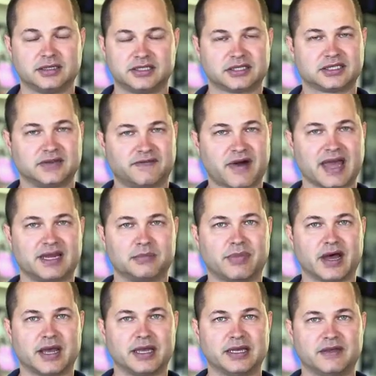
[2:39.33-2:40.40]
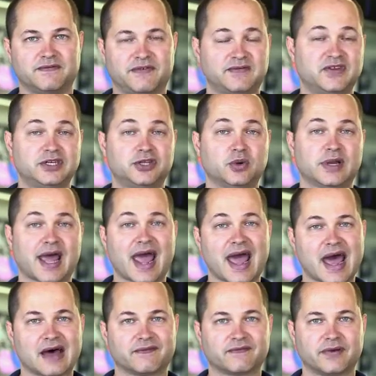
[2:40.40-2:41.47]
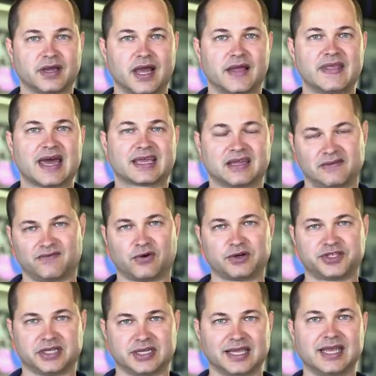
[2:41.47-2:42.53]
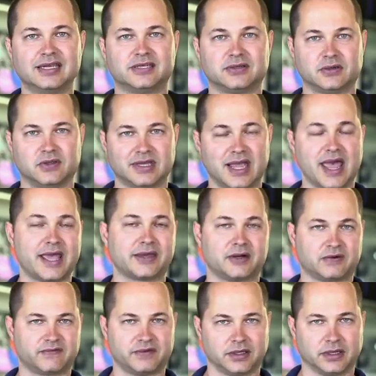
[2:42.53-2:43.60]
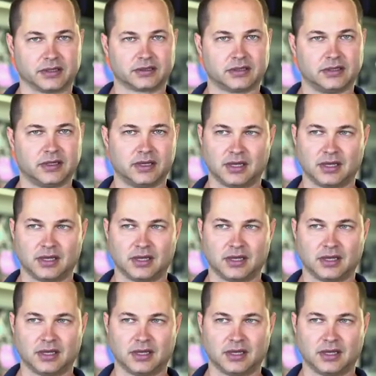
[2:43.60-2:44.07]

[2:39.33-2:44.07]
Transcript: just divide it by 52 and a half, and that converts it into the angular field.